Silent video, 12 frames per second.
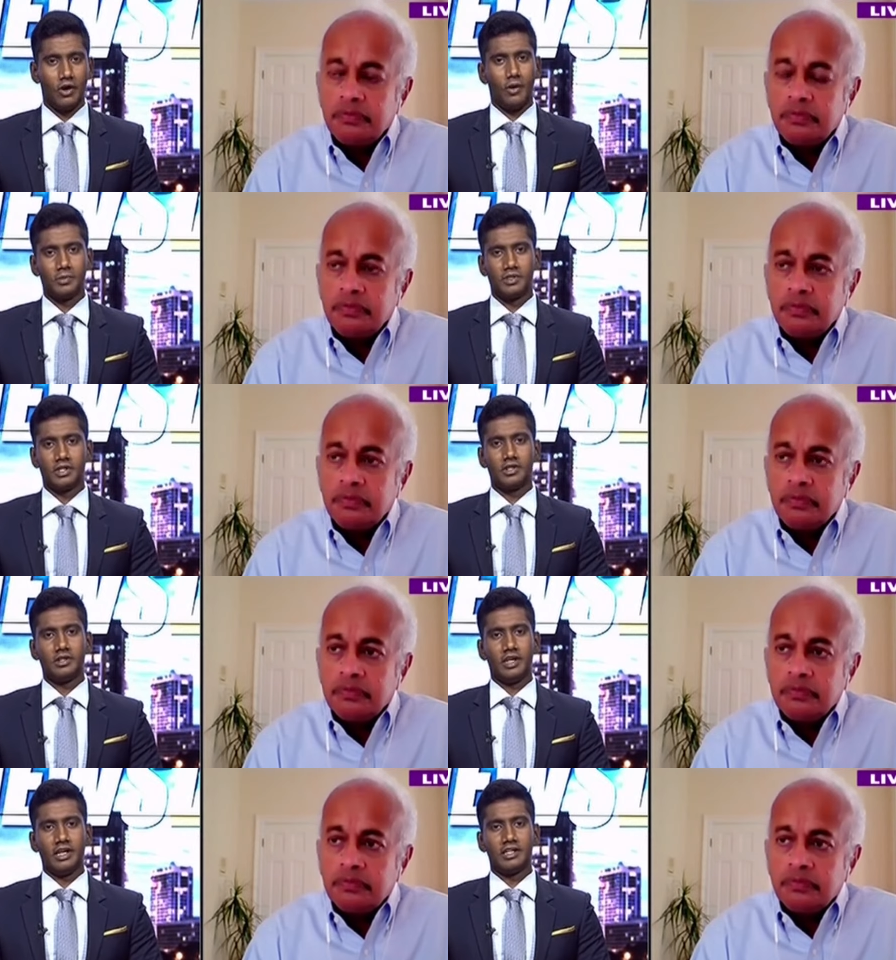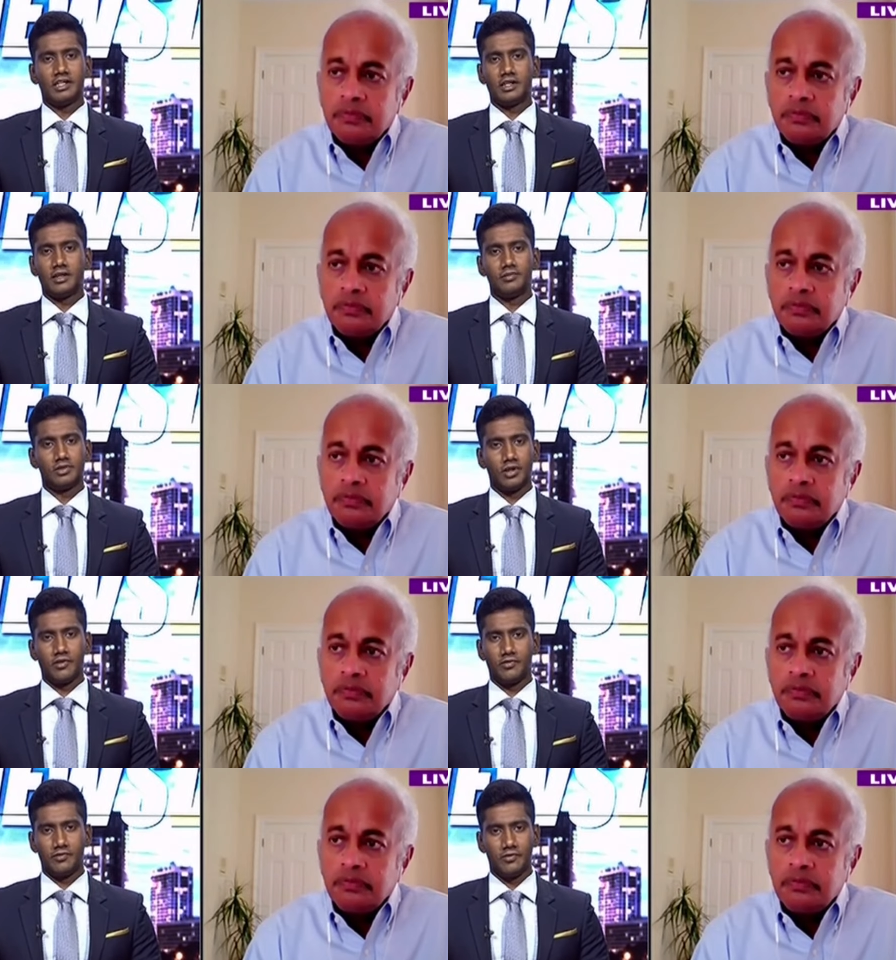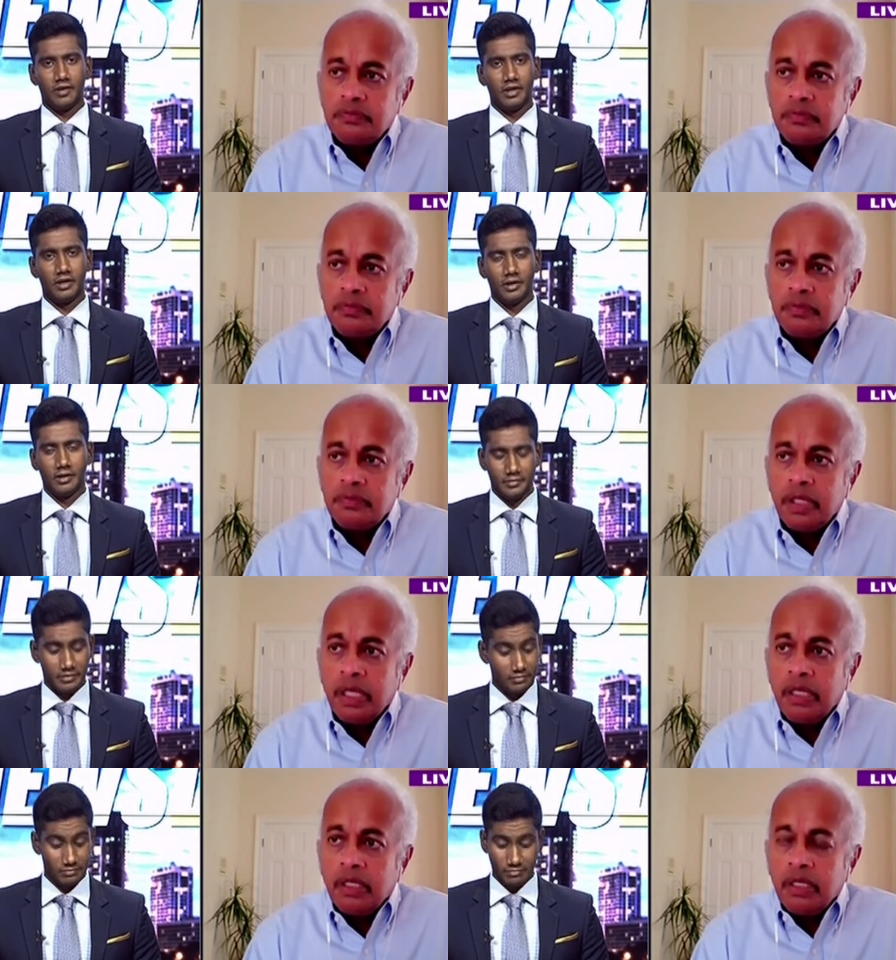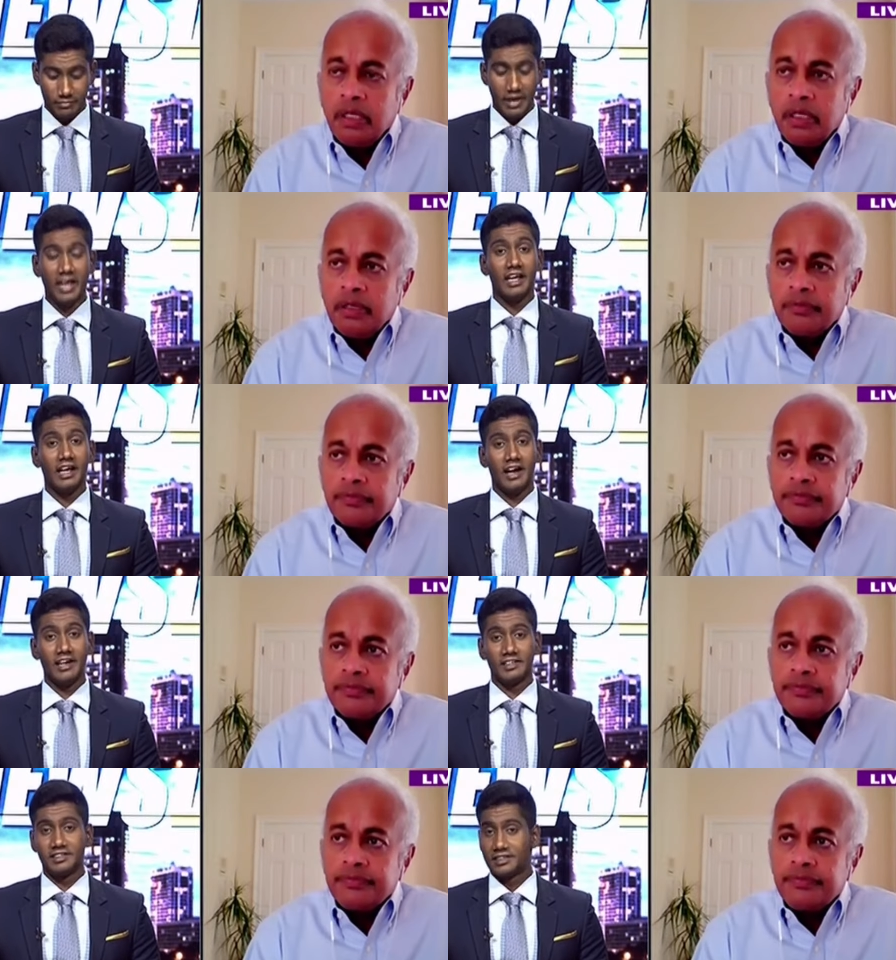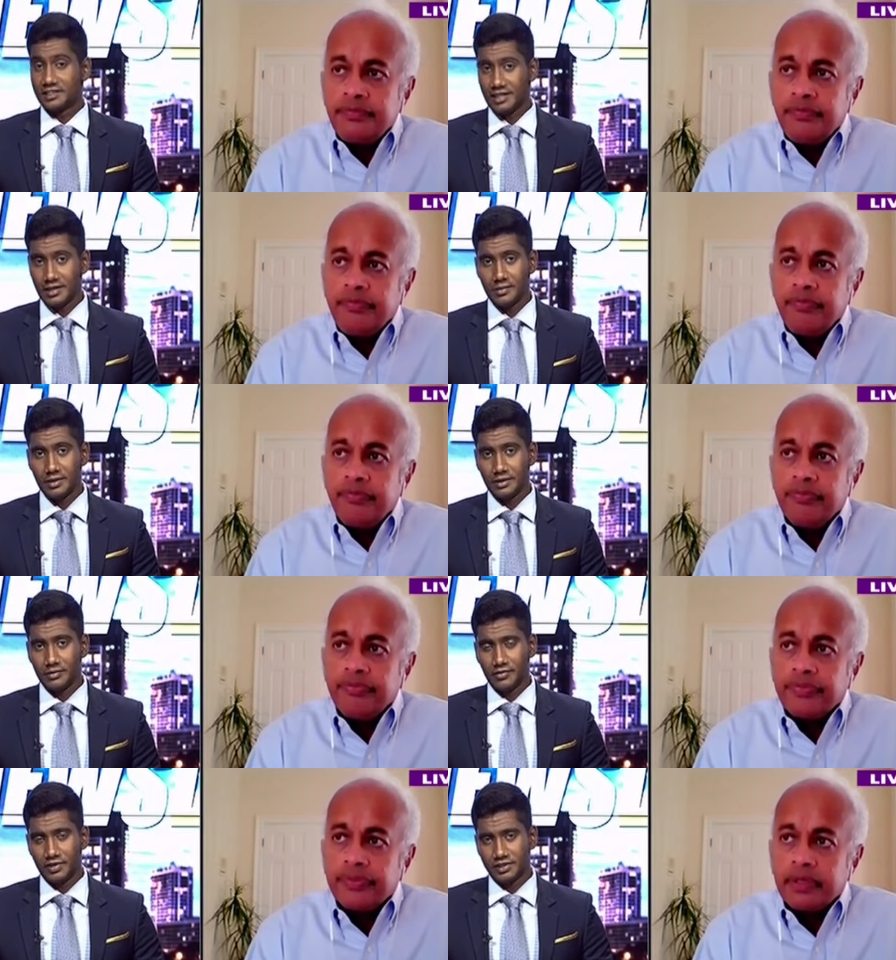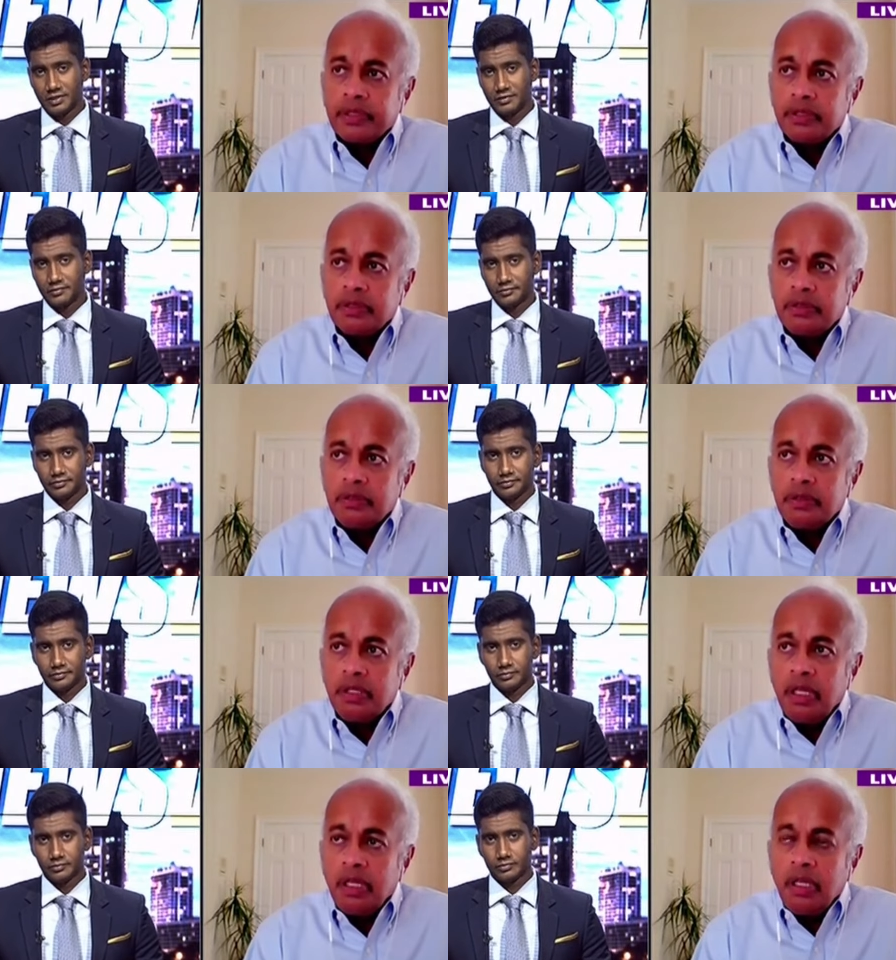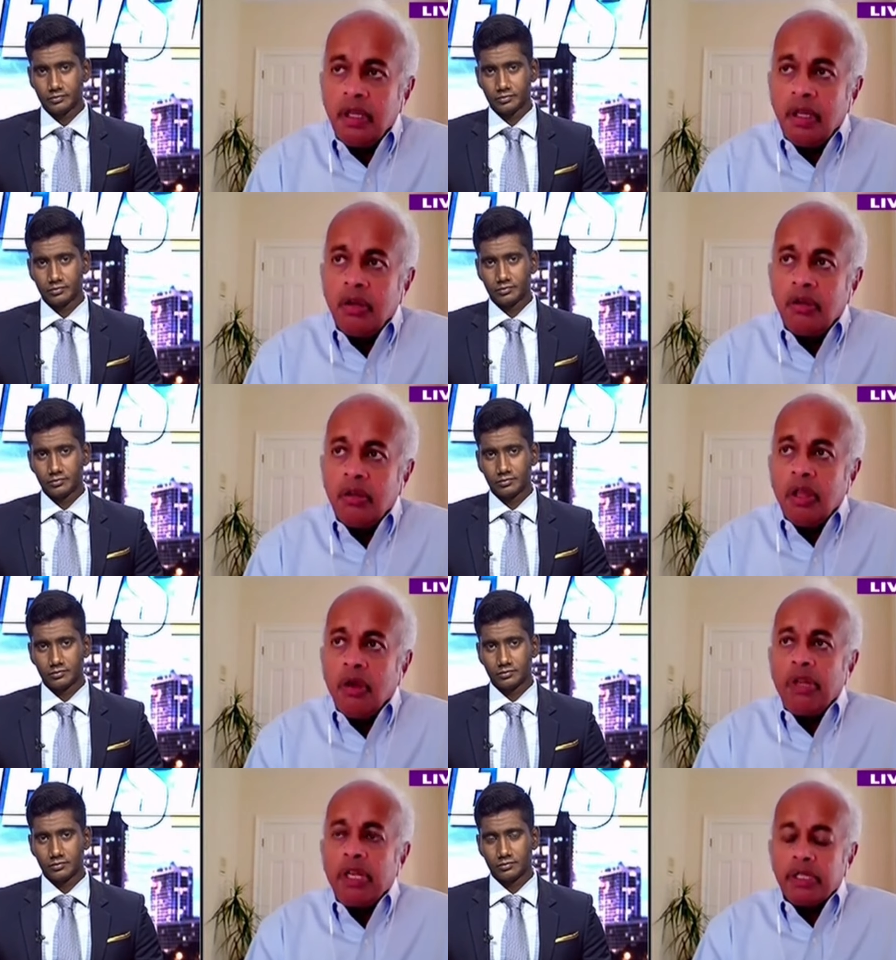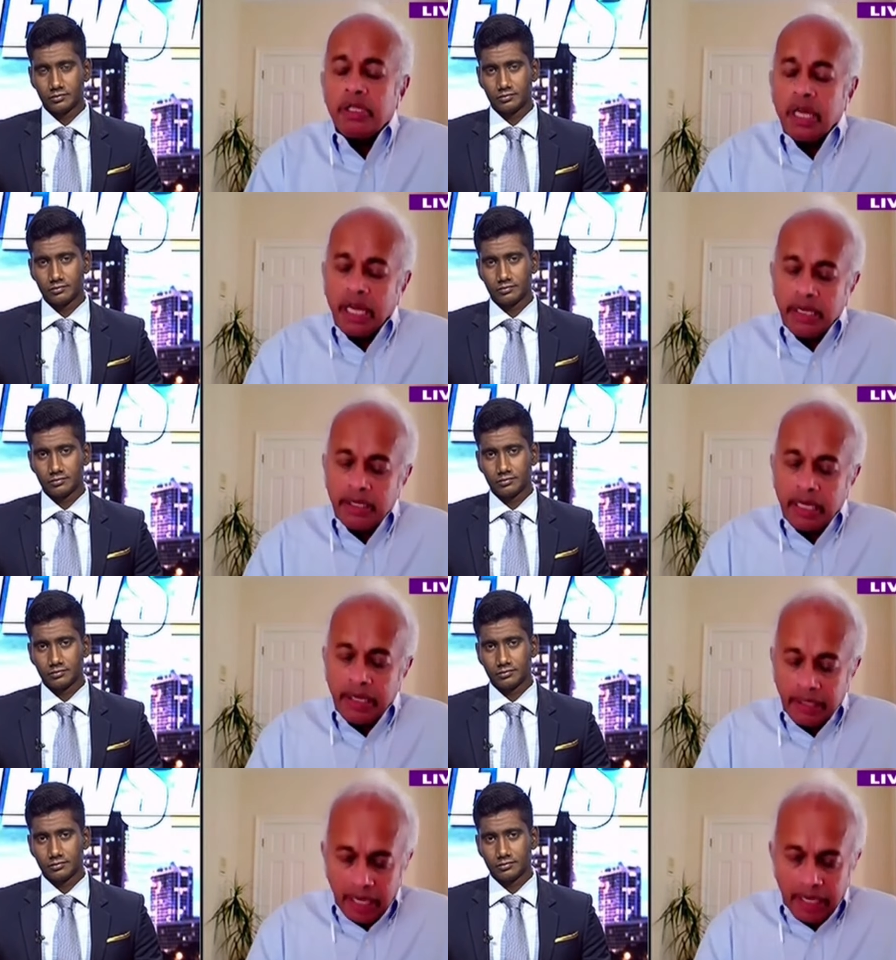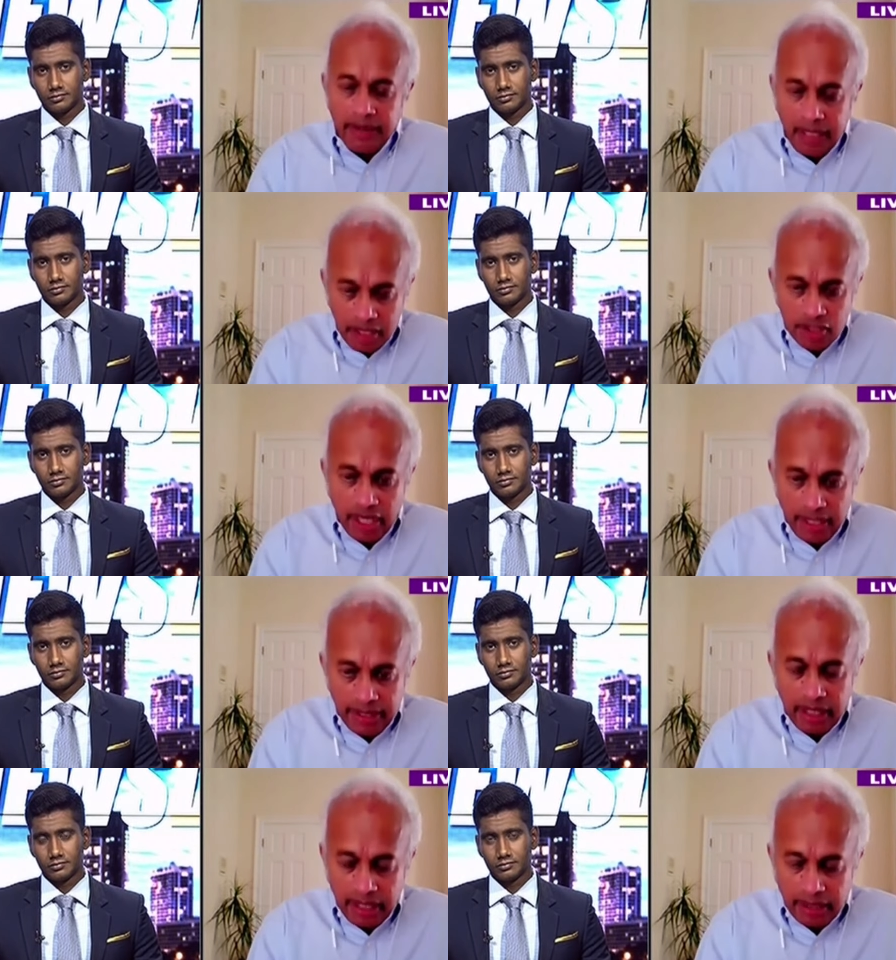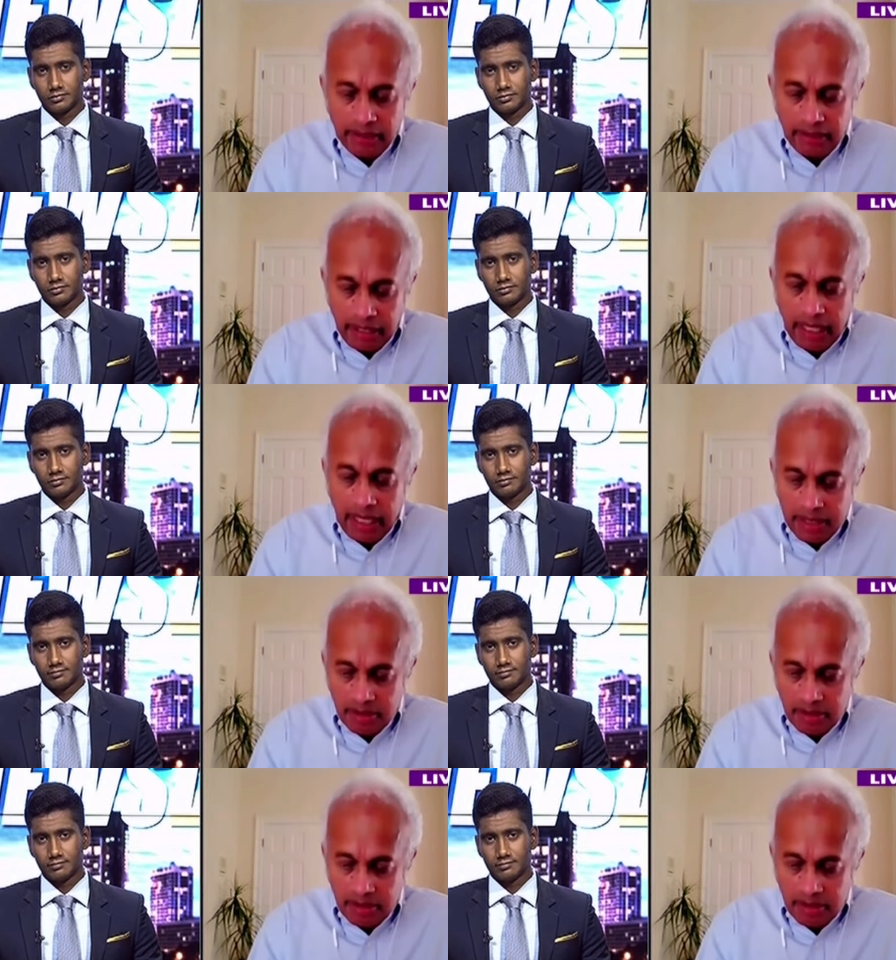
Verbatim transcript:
Speaker 1: option in terms of uh, making our debt sustainable, Professor?
Speaker 2: Well, I, I think China has